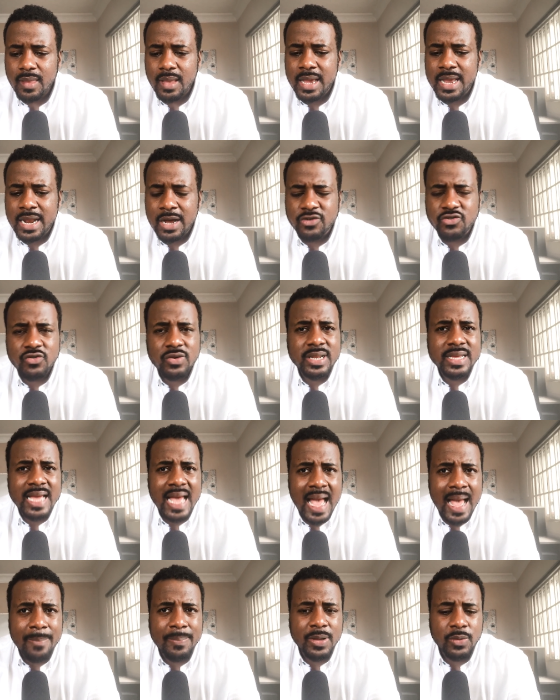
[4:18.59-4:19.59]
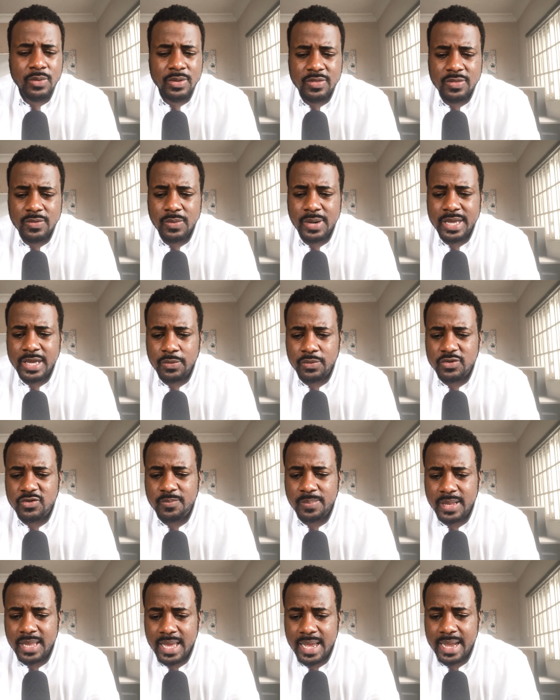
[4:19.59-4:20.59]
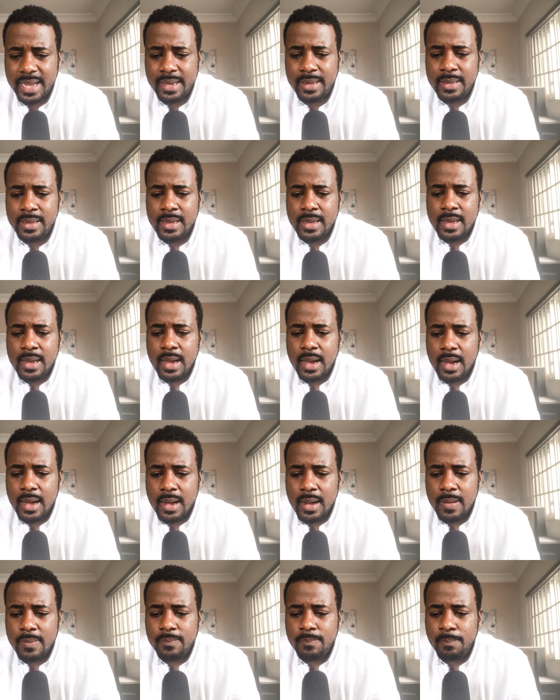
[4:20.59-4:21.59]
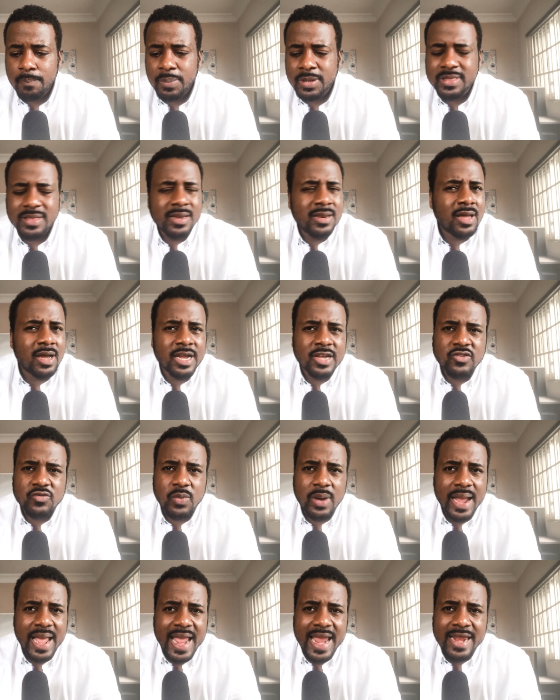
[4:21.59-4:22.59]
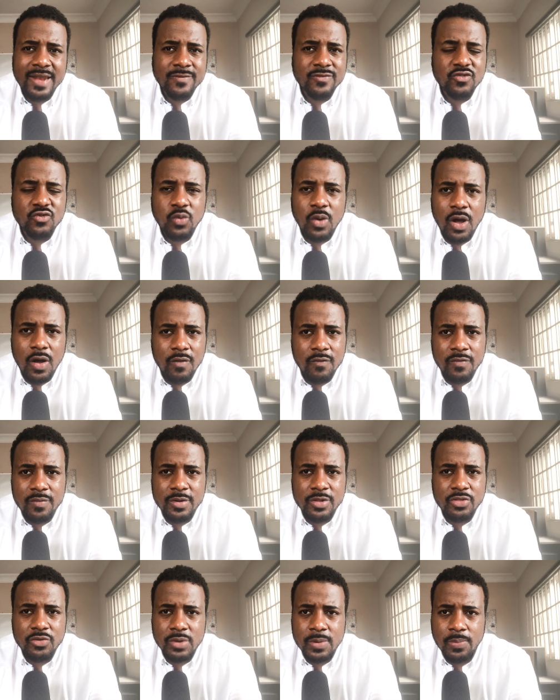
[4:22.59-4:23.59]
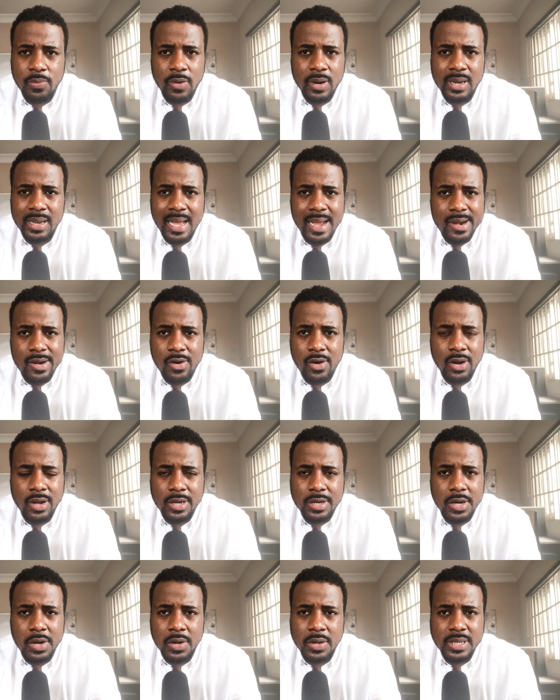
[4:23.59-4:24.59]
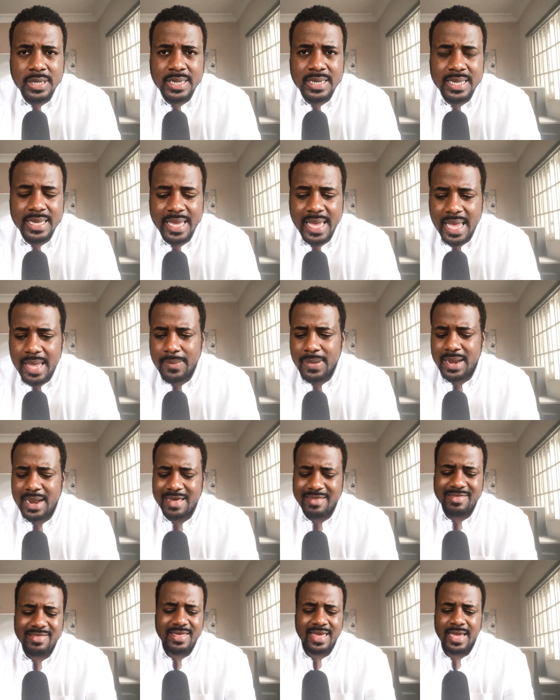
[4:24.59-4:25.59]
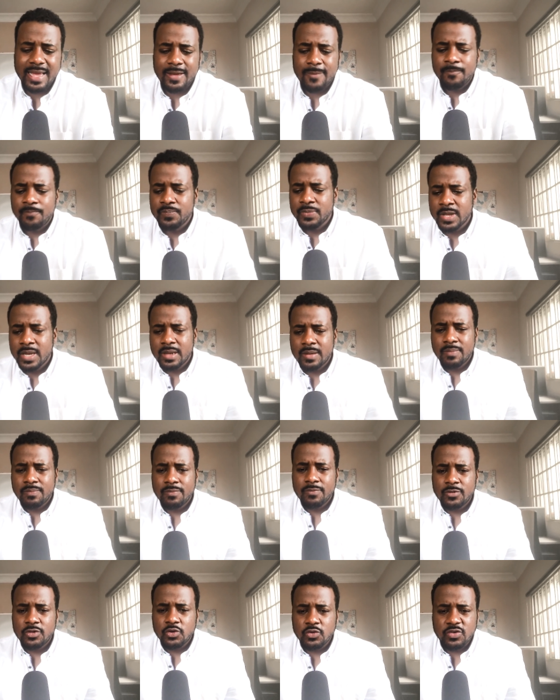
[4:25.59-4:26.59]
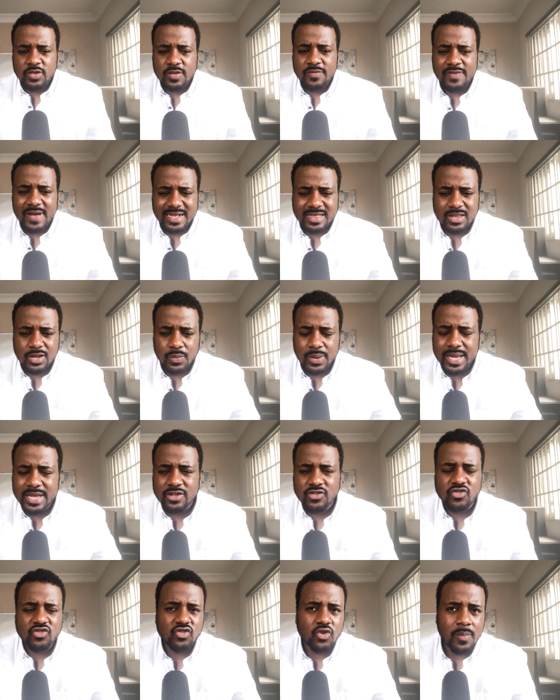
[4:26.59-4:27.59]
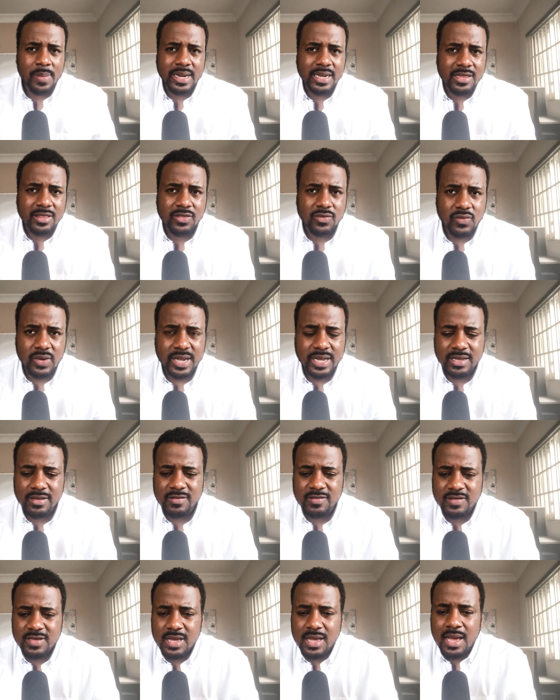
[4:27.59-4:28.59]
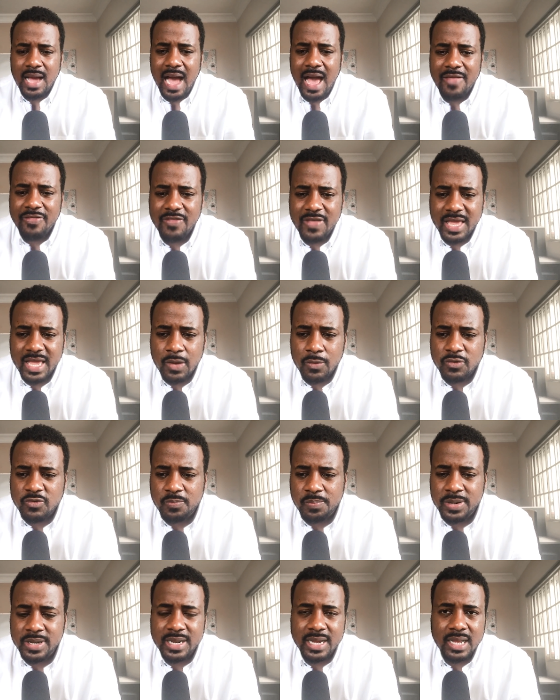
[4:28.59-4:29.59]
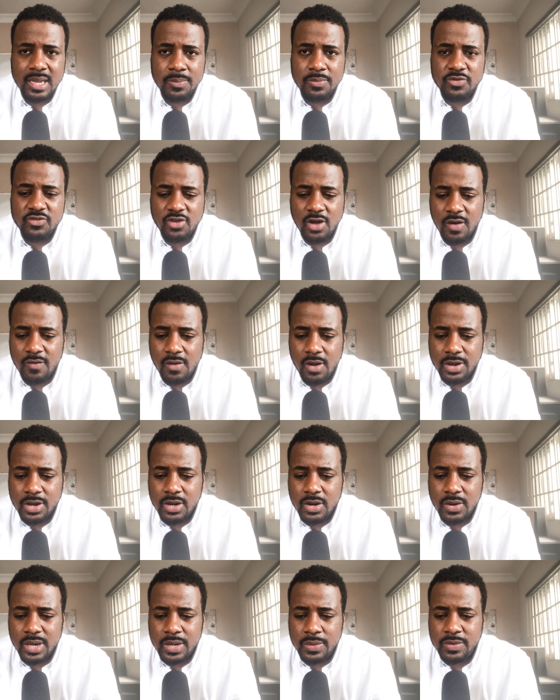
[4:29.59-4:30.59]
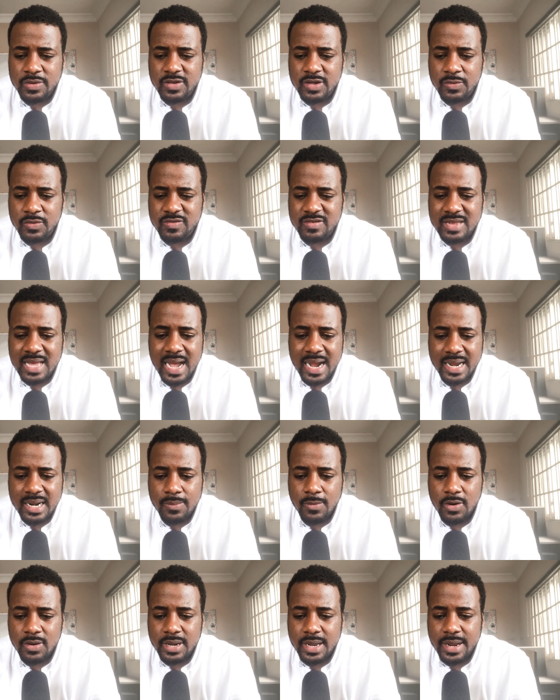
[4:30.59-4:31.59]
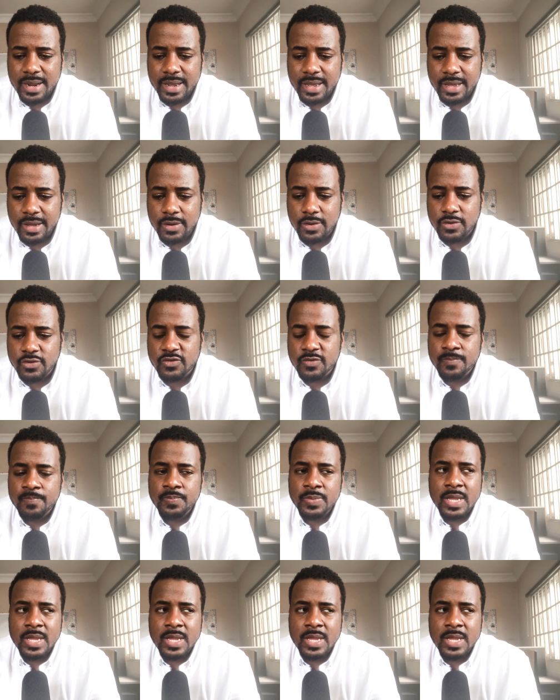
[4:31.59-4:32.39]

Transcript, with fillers: And I was really happy with the way he was playing. But the Nuggets were 8 of 12 from the three-point line early in the game. And I think, due to the fact that they were hitting so many threes, I think it was putting the Clippers off, you know, it was knocking them on their heels.